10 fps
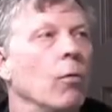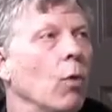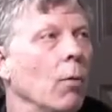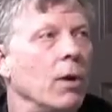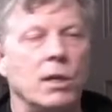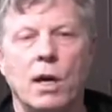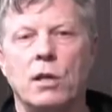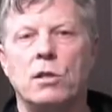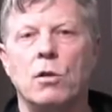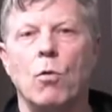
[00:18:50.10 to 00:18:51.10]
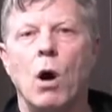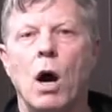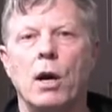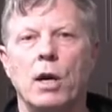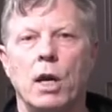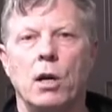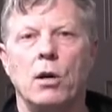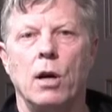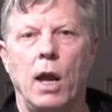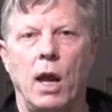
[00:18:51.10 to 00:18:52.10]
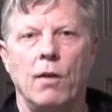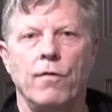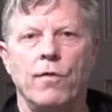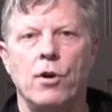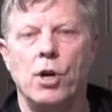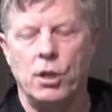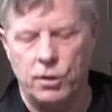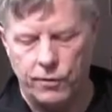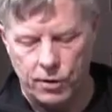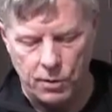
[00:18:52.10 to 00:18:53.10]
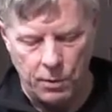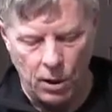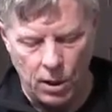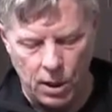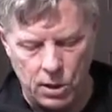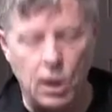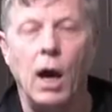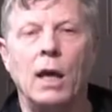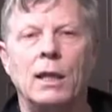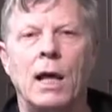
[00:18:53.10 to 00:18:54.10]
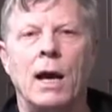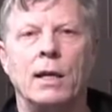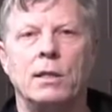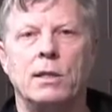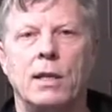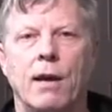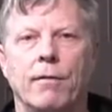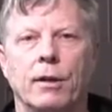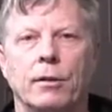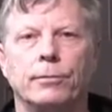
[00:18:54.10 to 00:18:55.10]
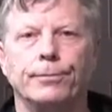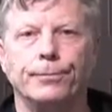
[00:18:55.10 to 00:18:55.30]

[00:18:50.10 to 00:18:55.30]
when we test the water heater and furnace for spillage on line 7.